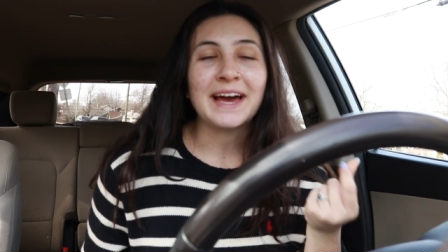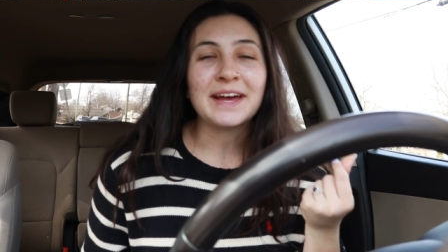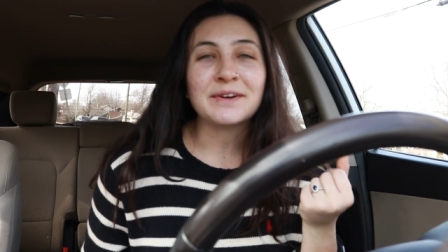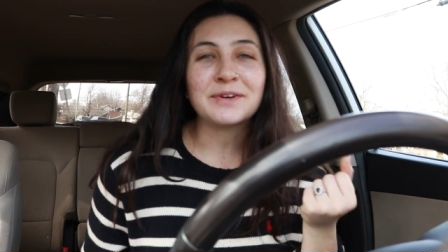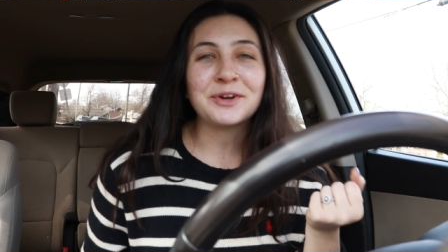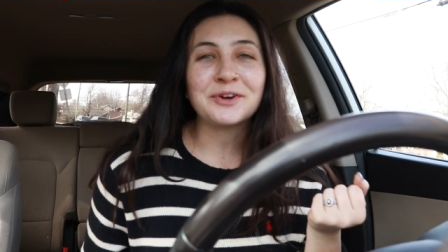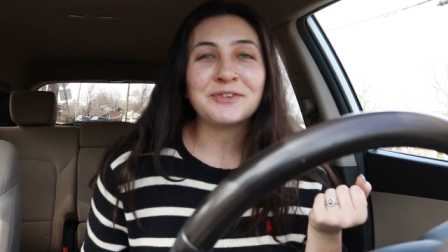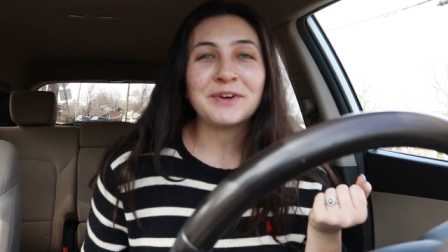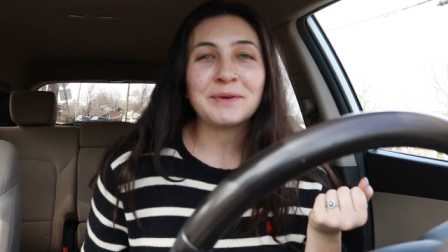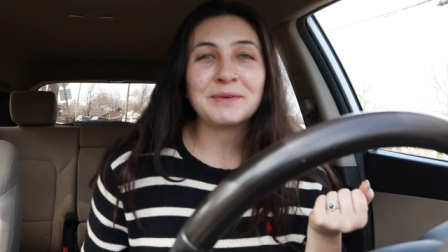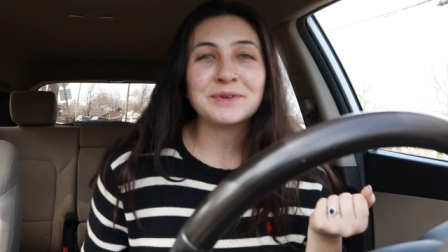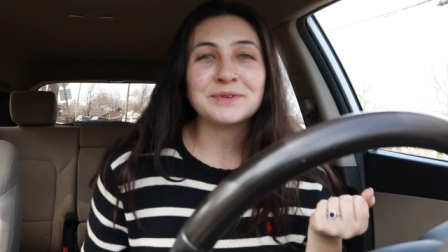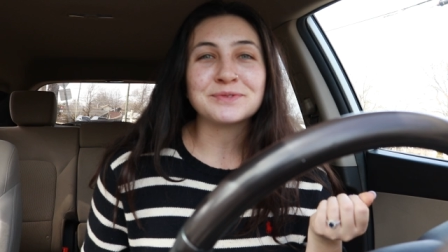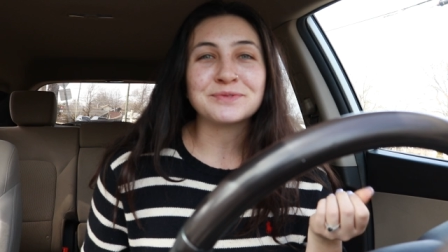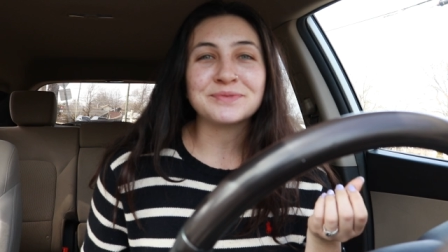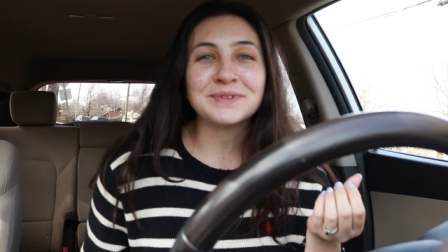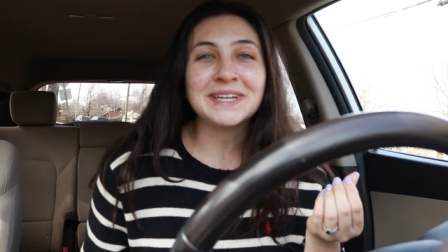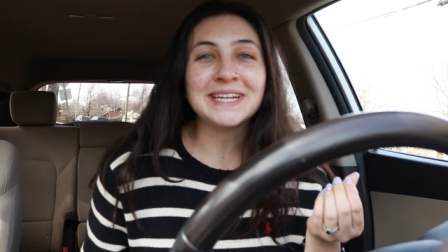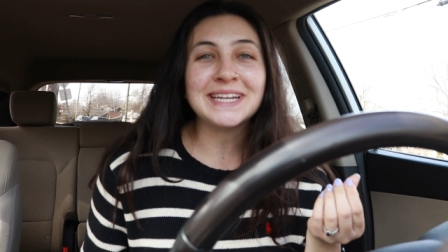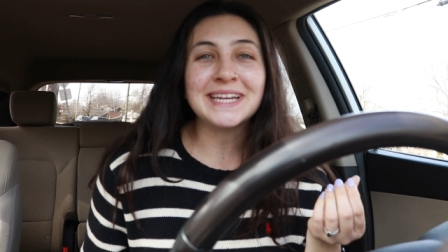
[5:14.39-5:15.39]
I don't know if I
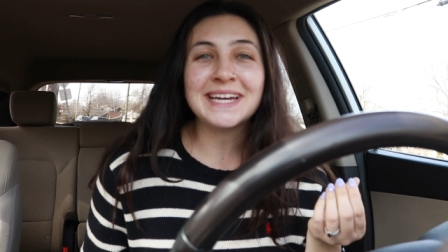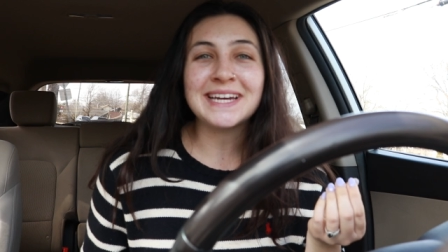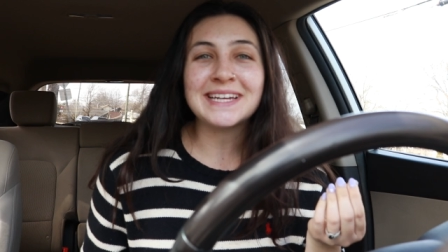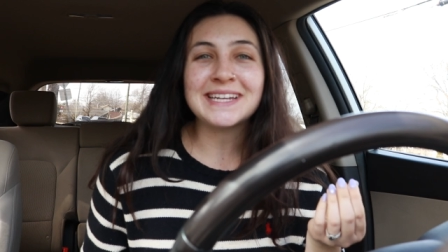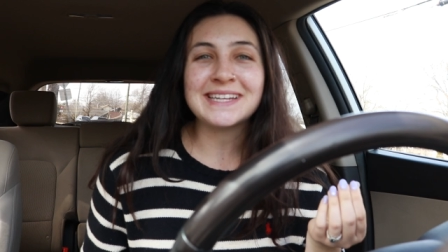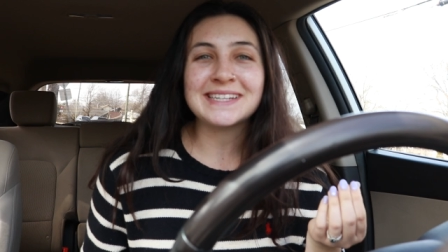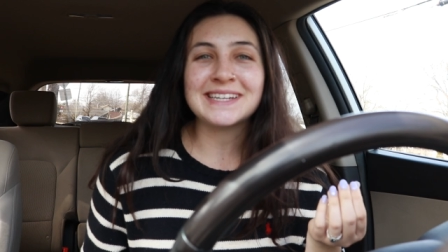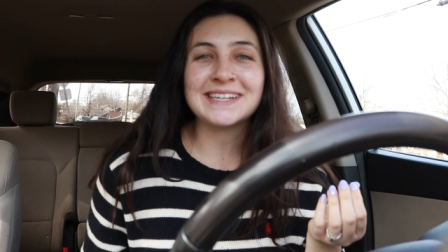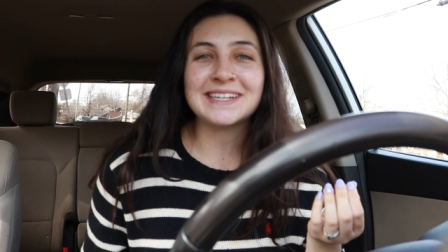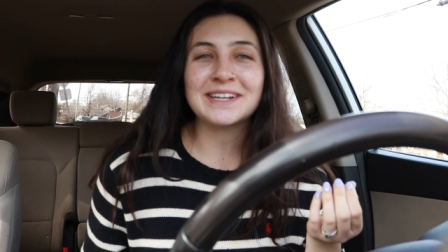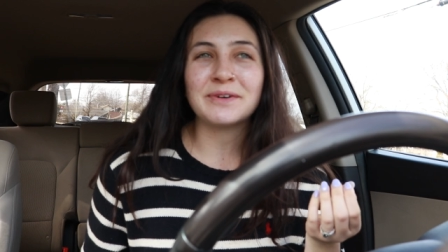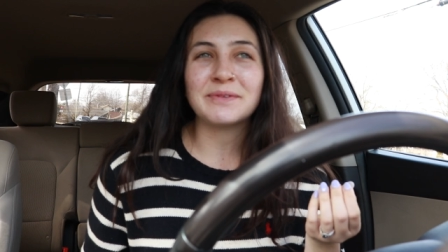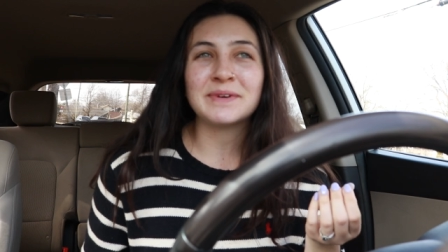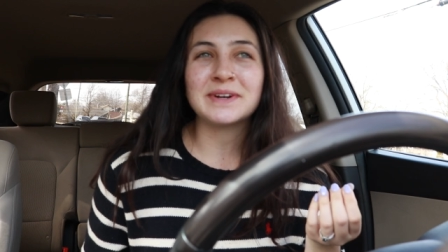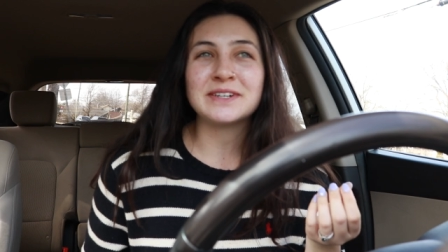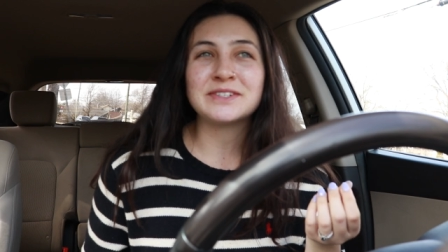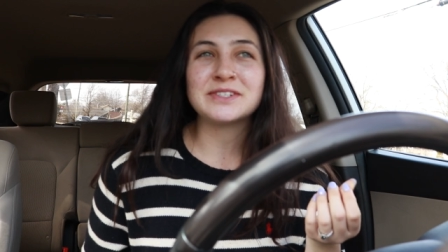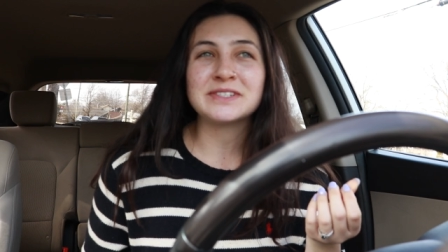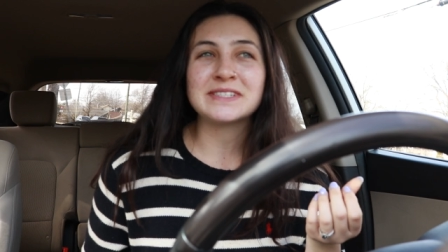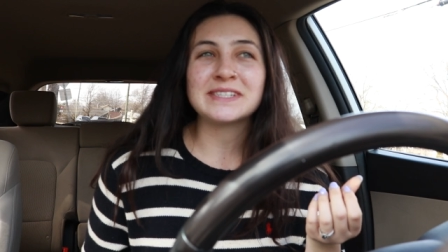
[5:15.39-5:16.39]
would read it and I don't
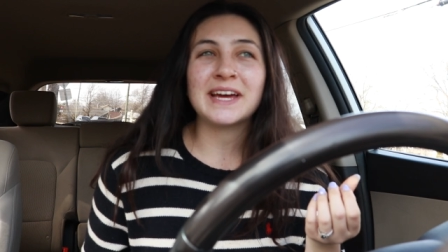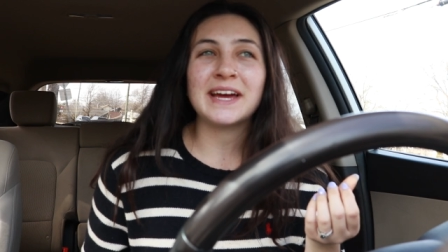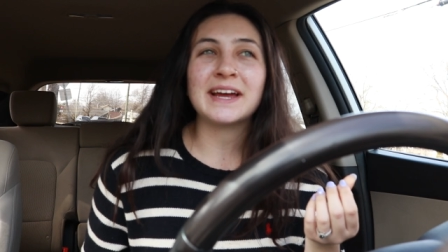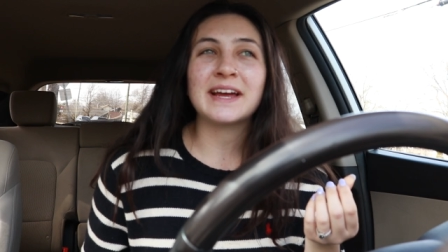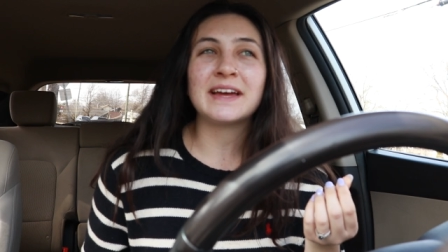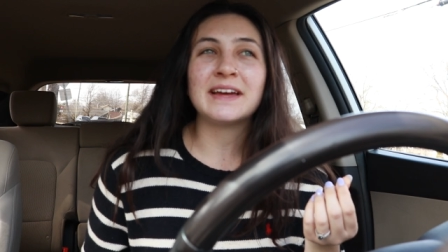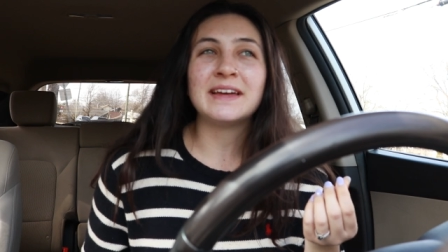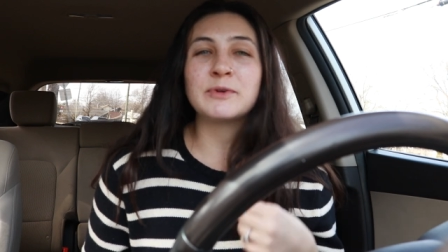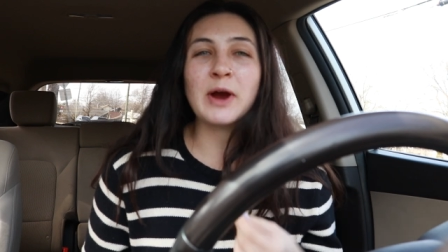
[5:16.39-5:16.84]
want to just like